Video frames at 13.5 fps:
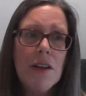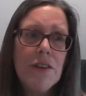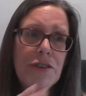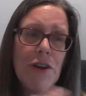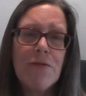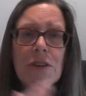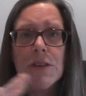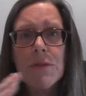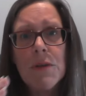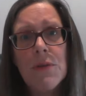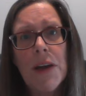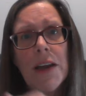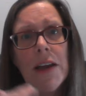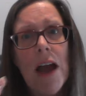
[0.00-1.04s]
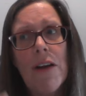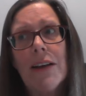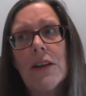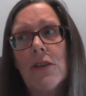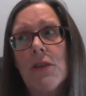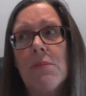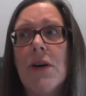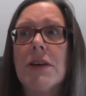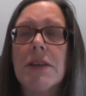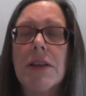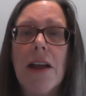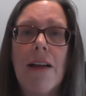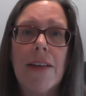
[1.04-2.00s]
Difference between character and
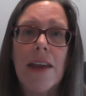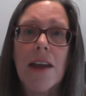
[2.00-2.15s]
personality.